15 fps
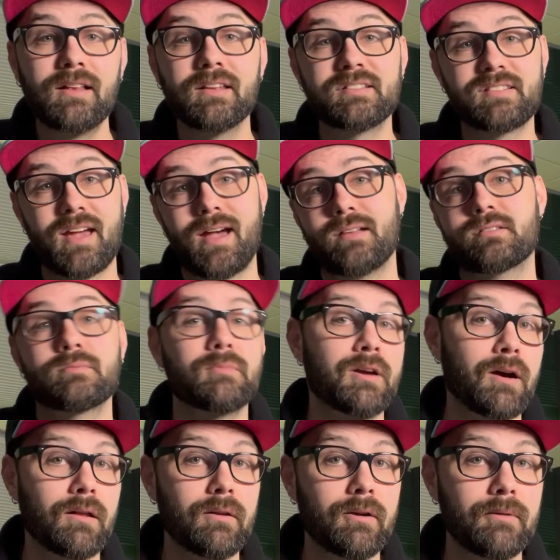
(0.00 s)
Let's add some
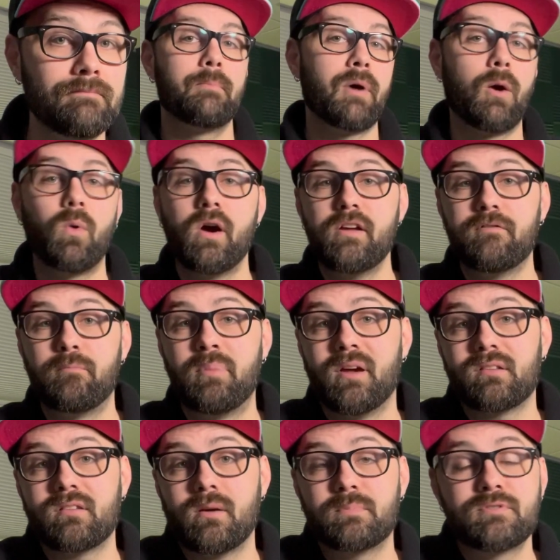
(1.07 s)
color. My wife
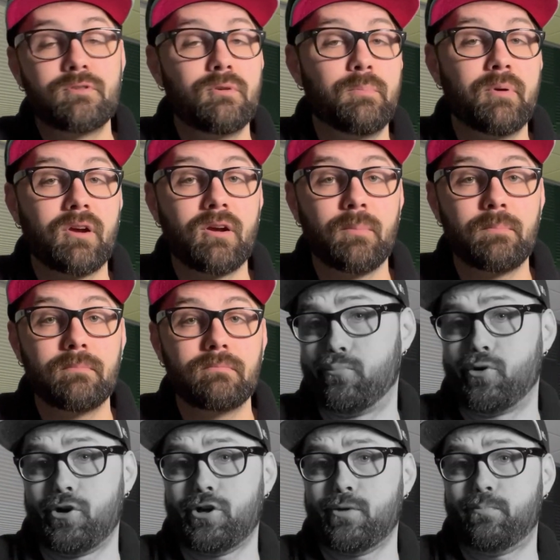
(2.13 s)
picked up 2
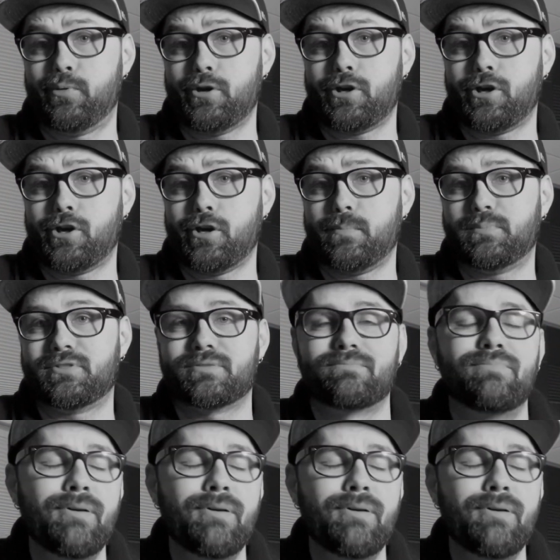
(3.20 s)
Brick-a-Pick cups.